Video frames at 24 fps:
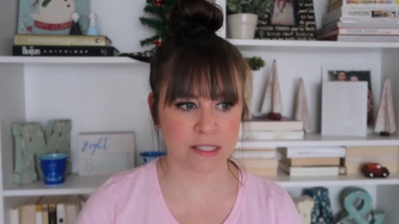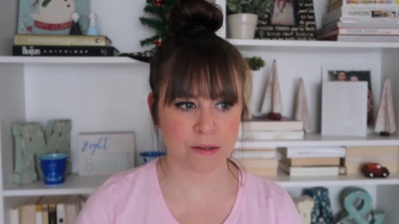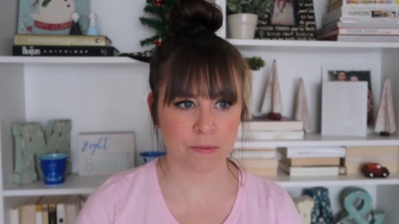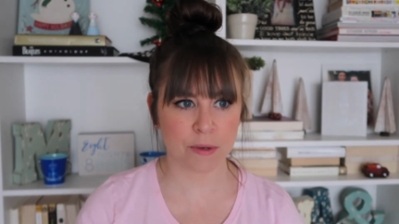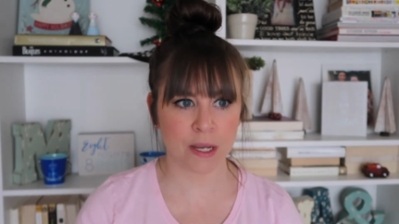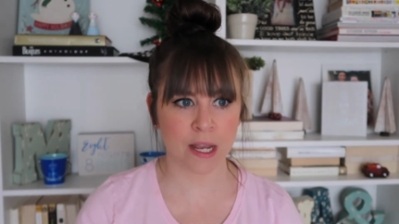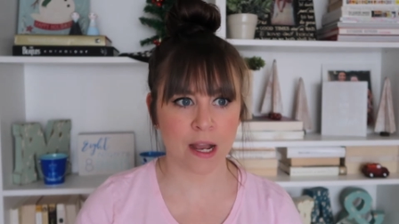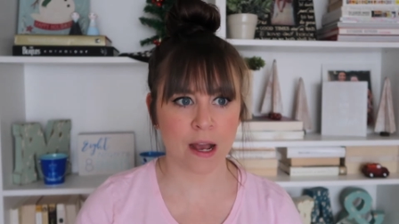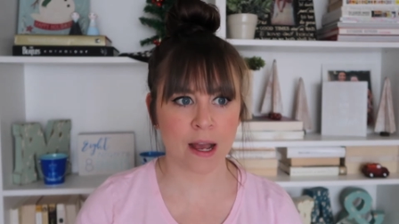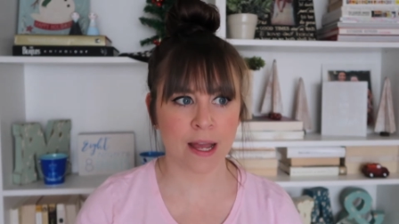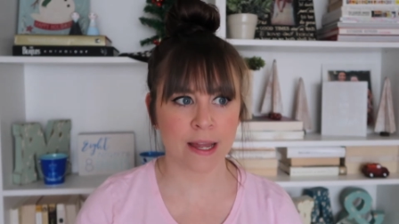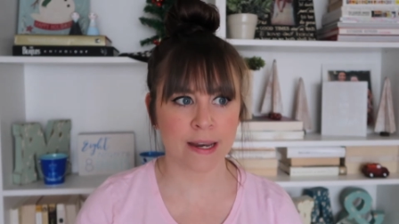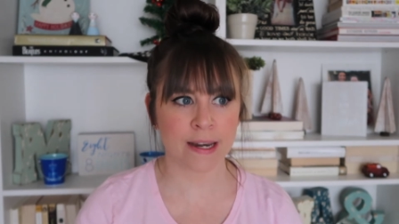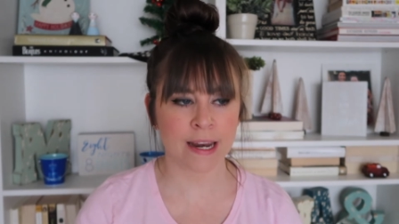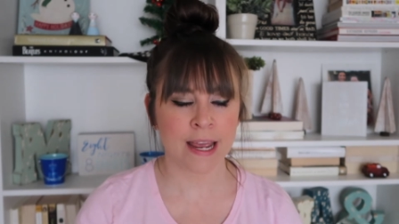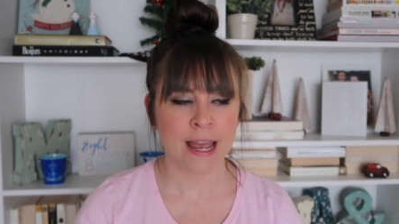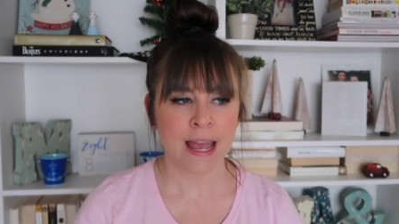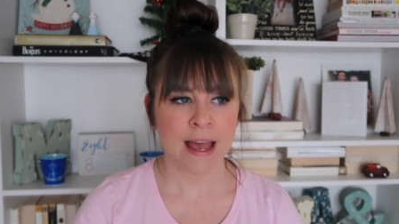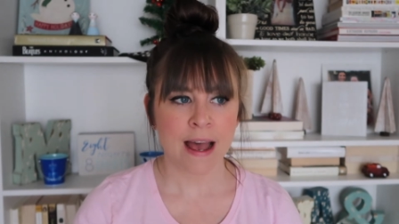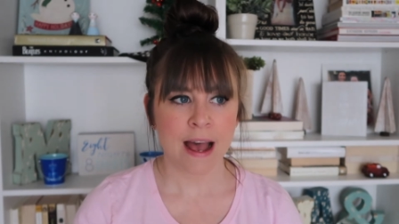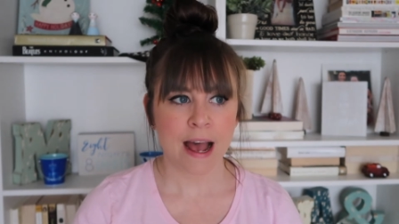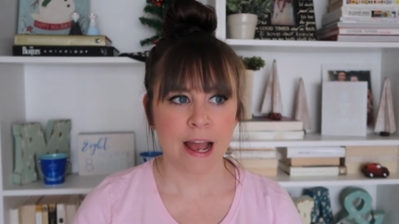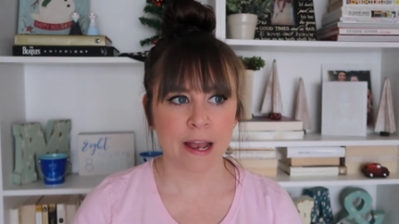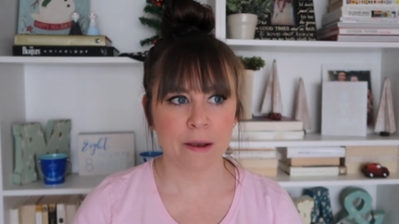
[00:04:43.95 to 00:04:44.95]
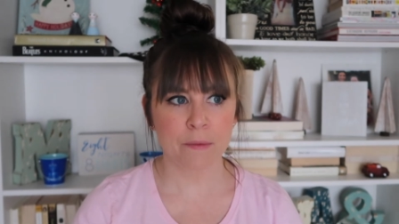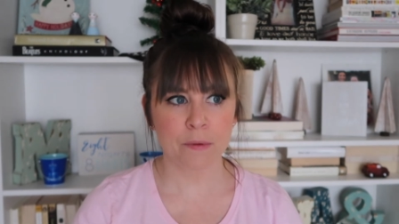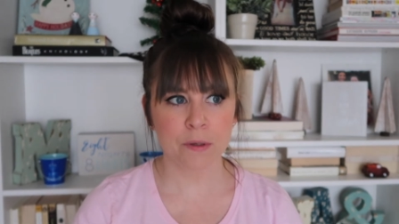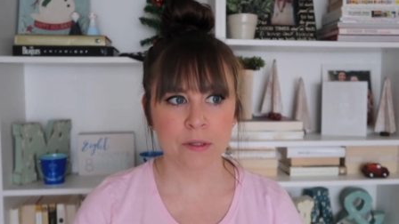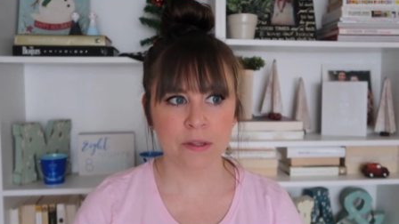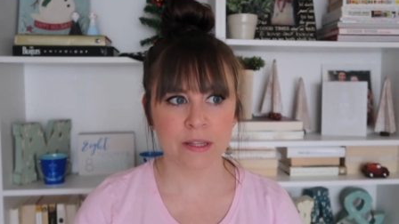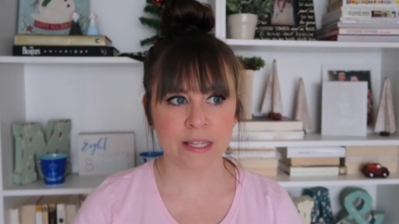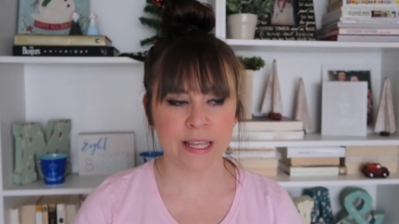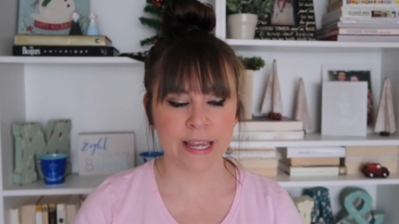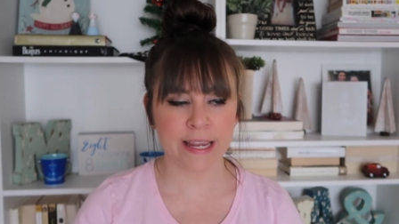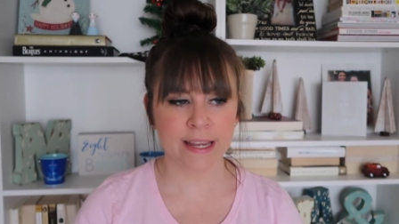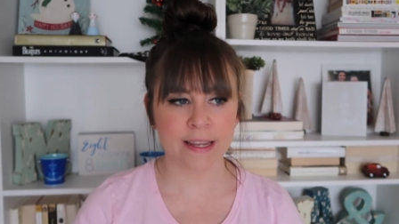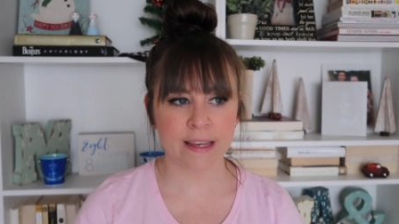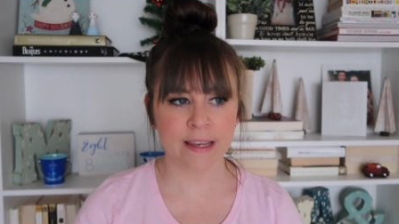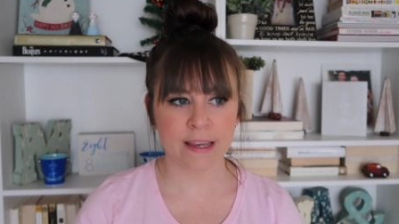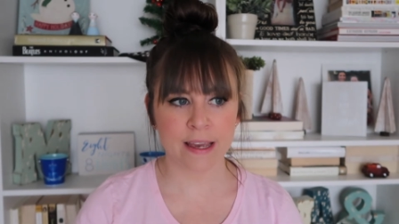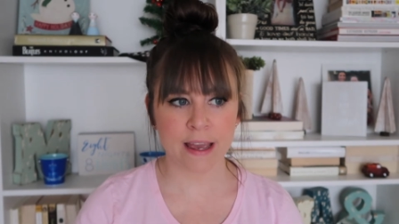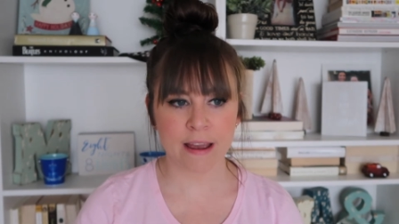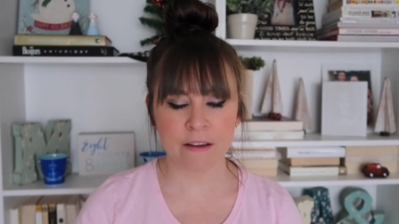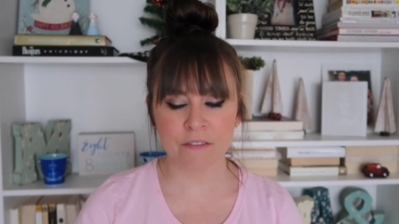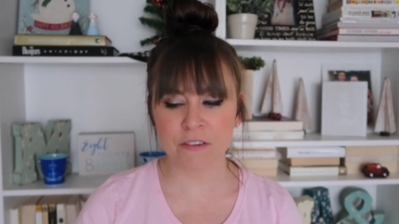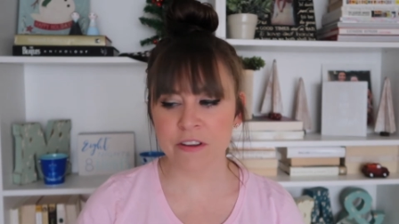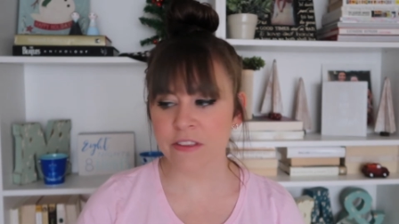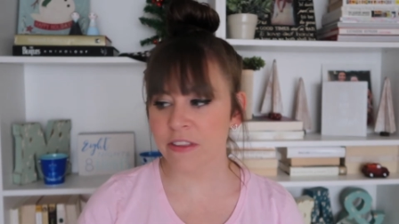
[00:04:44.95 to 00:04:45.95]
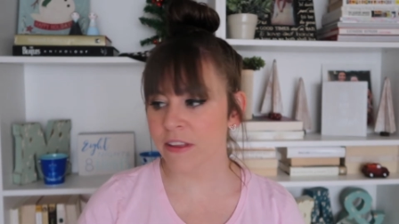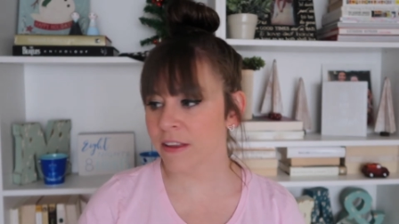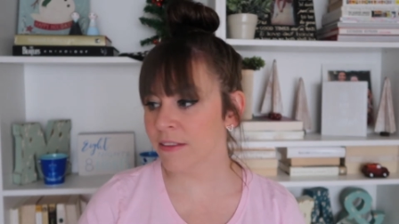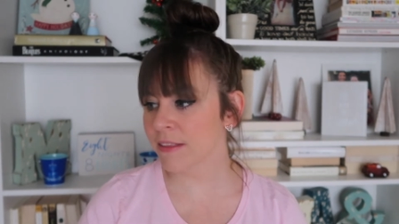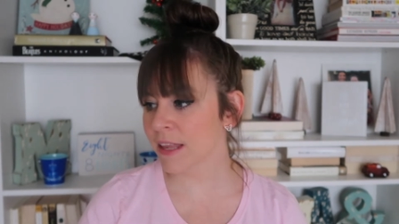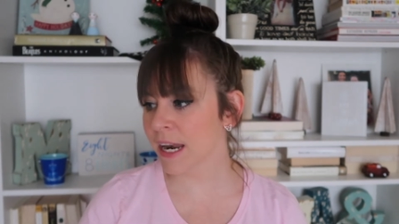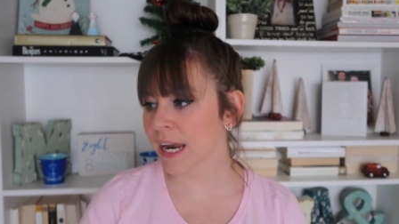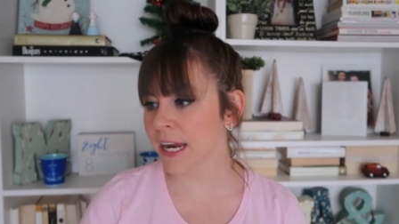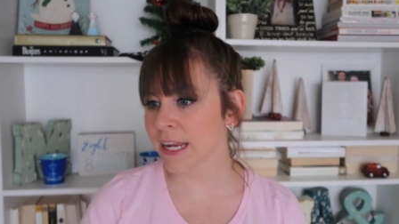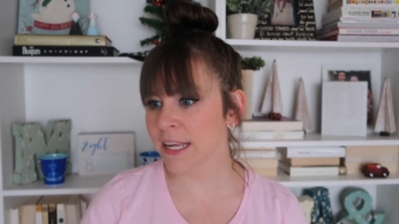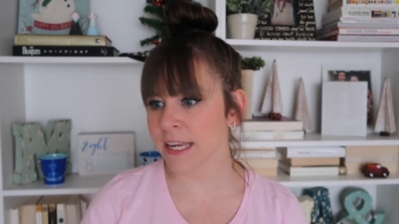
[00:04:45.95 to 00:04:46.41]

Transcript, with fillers: that we got. I will link everything that I